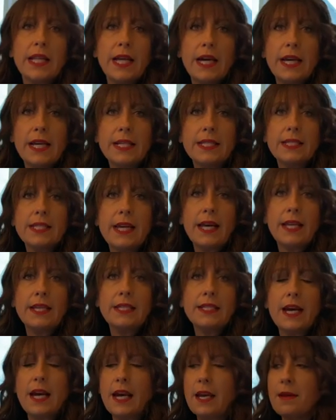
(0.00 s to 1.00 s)
clients at a
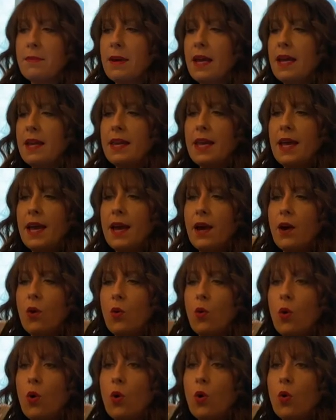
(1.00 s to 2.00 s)
time, and
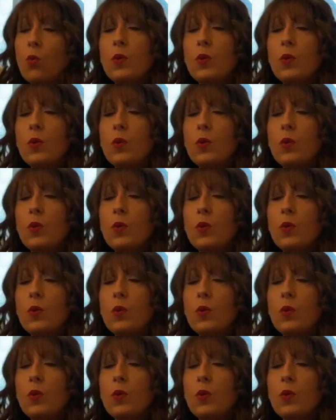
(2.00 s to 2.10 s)
now